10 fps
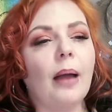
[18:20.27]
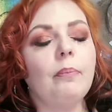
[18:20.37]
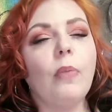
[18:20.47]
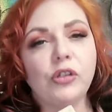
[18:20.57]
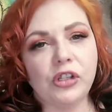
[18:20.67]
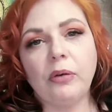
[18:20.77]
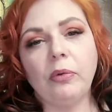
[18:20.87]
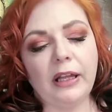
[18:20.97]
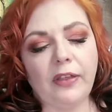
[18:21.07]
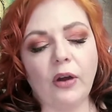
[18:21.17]
Most
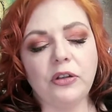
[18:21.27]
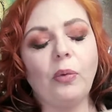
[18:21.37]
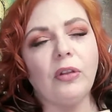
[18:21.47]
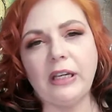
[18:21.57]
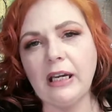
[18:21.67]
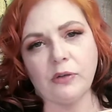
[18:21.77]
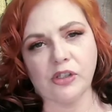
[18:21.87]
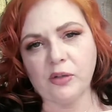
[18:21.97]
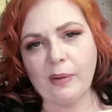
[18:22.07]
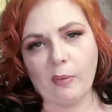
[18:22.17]
generally, though, you only need
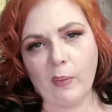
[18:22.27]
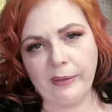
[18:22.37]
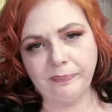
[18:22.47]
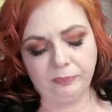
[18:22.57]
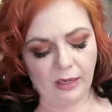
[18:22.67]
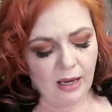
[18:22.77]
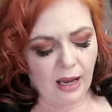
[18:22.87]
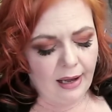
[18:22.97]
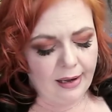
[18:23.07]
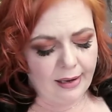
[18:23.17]
Crystal Bible
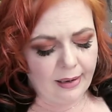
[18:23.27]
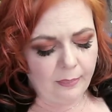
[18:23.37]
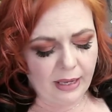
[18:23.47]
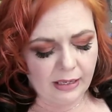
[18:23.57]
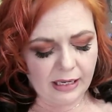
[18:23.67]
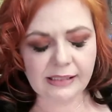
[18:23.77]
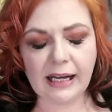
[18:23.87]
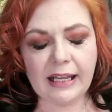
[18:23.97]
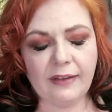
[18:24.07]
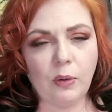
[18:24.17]
1. It's going
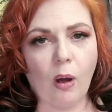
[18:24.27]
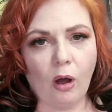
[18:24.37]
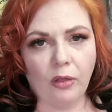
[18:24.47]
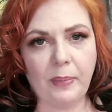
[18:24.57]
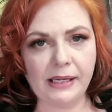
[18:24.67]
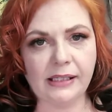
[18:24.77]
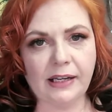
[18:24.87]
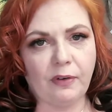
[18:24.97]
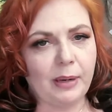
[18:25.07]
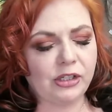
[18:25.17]
to give you all the basic
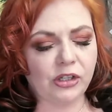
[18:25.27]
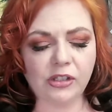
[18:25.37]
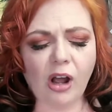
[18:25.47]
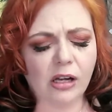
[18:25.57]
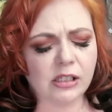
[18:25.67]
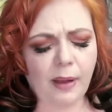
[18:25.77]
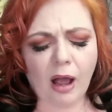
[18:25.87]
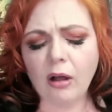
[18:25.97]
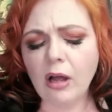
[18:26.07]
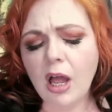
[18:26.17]
information. It talks
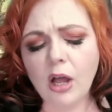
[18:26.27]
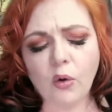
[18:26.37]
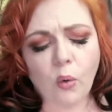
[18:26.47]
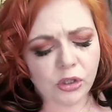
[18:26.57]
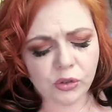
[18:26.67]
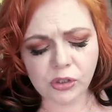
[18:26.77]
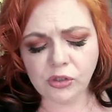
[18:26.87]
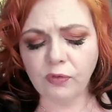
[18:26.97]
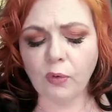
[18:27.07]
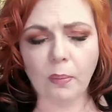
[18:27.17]
about quartz
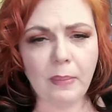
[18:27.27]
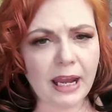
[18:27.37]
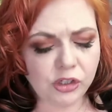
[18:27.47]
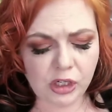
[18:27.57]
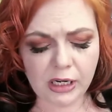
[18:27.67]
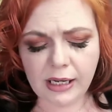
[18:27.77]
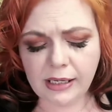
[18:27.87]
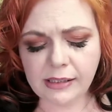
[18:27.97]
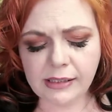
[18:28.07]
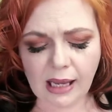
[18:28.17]
crystal
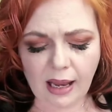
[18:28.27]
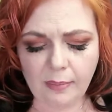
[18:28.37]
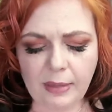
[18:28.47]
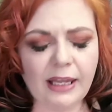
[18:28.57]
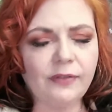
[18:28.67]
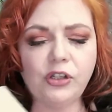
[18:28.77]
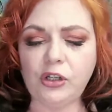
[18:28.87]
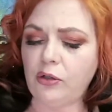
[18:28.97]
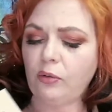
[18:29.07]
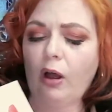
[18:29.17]
formations. It gives
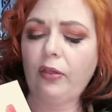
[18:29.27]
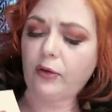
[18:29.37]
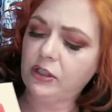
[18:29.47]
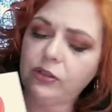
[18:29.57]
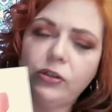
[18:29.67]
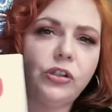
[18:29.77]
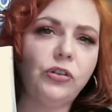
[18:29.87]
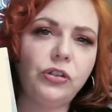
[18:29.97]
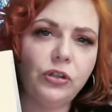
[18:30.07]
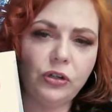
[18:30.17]
you, on the crystal, it
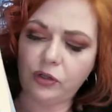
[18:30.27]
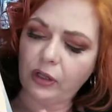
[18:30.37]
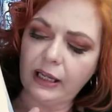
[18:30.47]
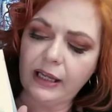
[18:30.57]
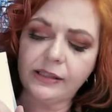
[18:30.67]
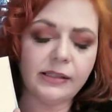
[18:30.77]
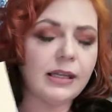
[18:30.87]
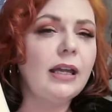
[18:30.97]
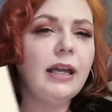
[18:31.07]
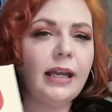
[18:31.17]
shows you usually
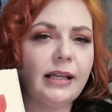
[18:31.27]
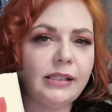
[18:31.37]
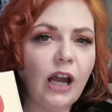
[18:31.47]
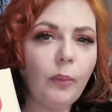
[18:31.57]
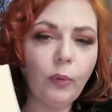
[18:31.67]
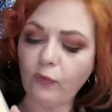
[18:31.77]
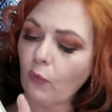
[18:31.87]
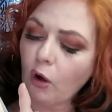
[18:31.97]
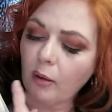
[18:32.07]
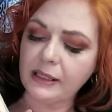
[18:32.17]
its tumbled
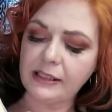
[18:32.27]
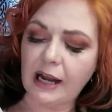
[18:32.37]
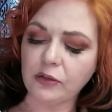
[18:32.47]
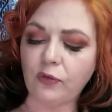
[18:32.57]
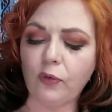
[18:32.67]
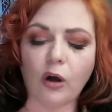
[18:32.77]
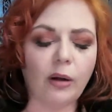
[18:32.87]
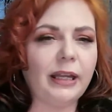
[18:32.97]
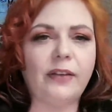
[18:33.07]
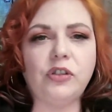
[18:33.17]
form, its natural form.
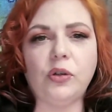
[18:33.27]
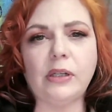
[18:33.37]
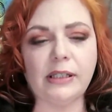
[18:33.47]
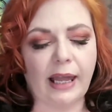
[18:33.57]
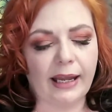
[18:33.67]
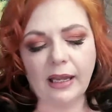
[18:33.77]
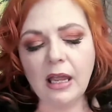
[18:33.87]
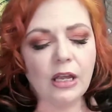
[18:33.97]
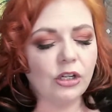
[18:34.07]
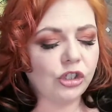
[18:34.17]
It gives you its like
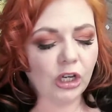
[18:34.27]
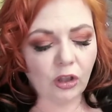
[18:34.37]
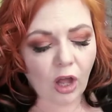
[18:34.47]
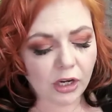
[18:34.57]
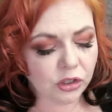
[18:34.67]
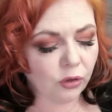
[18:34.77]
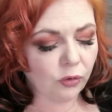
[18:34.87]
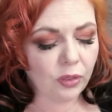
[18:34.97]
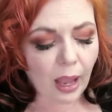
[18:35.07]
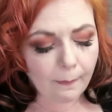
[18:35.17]
geological
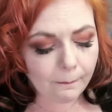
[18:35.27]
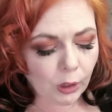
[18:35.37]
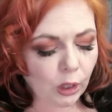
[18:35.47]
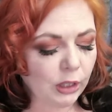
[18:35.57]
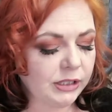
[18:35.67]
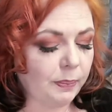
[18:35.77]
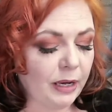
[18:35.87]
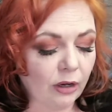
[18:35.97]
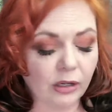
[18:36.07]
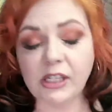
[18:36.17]
number, its
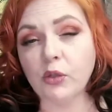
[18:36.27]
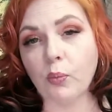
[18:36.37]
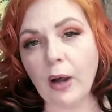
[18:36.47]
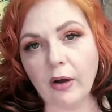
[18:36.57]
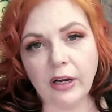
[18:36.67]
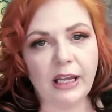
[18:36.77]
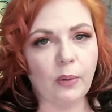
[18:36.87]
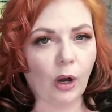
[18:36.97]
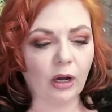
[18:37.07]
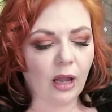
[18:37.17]
appearance, its rarity,
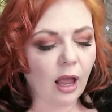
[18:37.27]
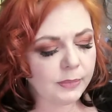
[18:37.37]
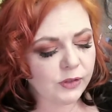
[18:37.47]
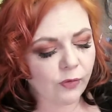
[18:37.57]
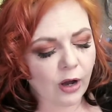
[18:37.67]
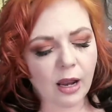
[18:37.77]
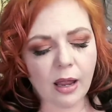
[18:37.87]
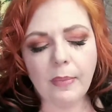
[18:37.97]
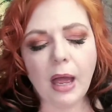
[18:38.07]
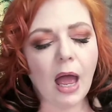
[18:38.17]
where it comes
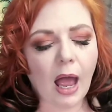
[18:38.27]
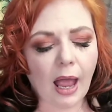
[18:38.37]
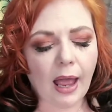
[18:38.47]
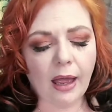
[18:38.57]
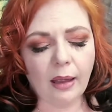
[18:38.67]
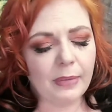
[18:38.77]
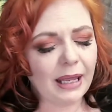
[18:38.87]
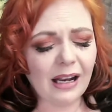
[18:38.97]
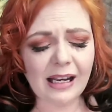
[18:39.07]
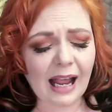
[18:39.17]
from.
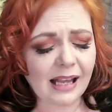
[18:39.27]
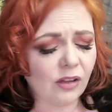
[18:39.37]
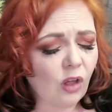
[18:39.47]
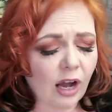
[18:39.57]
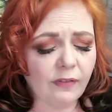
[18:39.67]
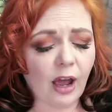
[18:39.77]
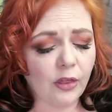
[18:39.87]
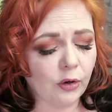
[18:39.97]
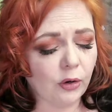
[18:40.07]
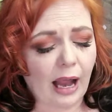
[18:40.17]
It has a lot of
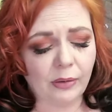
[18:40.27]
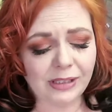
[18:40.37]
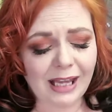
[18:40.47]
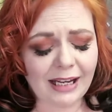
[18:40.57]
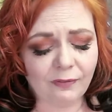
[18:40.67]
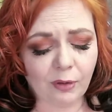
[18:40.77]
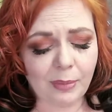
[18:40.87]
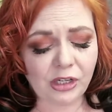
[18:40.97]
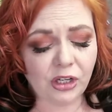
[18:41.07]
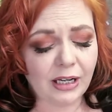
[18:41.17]
other outside
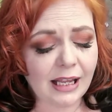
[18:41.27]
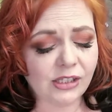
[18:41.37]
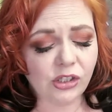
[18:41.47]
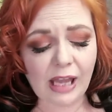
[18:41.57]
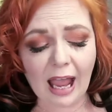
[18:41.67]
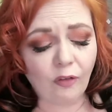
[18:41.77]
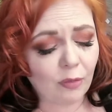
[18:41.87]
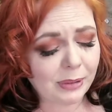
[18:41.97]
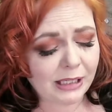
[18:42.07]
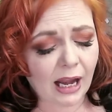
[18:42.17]
information. It's
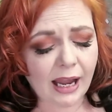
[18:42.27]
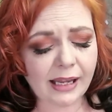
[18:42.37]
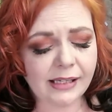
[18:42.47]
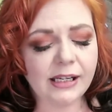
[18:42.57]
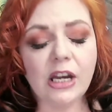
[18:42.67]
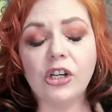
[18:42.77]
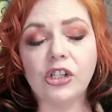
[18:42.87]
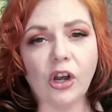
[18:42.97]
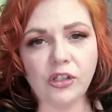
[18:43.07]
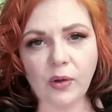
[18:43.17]
alphabetized.
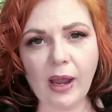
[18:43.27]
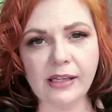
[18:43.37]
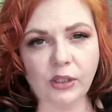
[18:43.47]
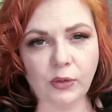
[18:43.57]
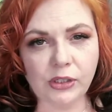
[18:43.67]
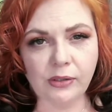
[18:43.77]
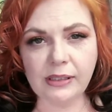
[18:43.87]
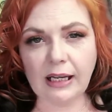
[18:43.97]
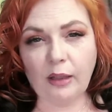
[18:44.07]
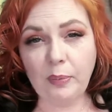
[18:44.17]
She also has the Crystal
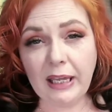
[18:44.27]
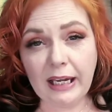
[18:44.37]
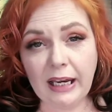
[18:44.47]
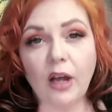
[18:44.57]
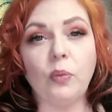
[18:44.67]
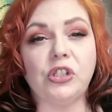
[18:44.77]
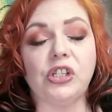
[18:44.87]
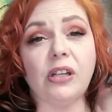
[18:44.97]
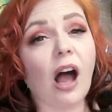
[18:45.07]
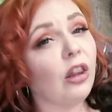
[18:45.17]
Encyclopedia, which is
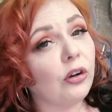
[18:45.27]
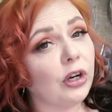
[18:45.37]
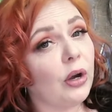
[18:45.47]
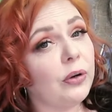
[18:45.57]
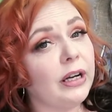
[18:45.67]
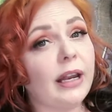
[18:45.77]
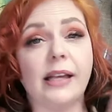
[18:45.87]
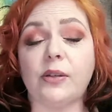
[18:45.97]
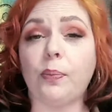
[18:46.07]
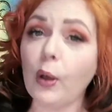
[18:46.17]
color coded
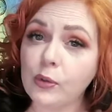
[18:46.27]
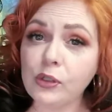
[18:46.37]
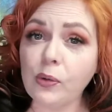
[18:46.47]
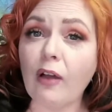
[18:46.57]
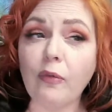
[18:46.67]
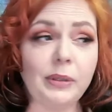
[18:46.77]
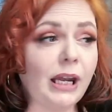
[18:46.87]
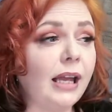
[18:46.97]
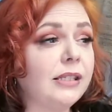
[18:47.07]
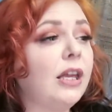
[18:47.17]
as opposed to
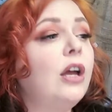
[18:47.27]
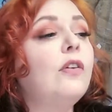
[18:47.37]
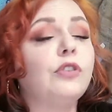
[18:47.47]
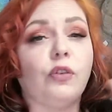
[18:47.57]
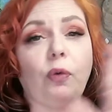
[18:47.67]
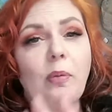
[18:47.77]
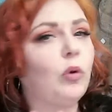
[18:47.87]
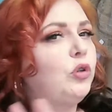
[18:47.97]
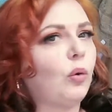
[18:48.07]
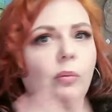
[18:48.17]
alphabetized. So for people
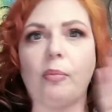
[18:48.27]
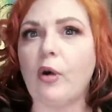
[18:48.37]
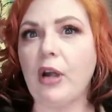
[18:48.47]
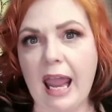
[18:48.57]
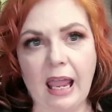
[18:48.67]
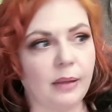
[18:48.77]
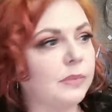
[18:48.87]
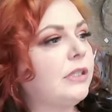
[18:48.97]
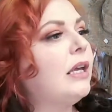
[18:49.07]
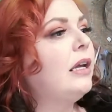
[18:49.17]
who don't remember
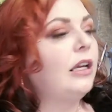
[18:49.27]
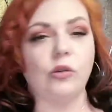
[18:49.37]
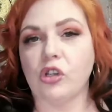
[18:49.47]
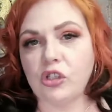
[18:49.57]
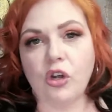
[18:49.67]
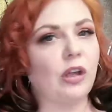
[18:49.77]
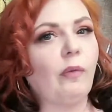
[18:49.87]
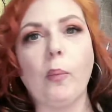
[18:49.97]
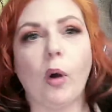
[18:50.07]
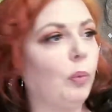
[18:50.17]
names, you just know you have
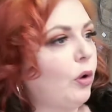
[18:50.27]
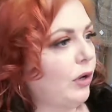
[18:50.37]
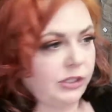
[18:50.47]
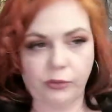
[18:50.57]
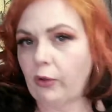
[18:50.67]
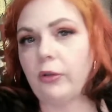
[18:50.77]
a purple crystal.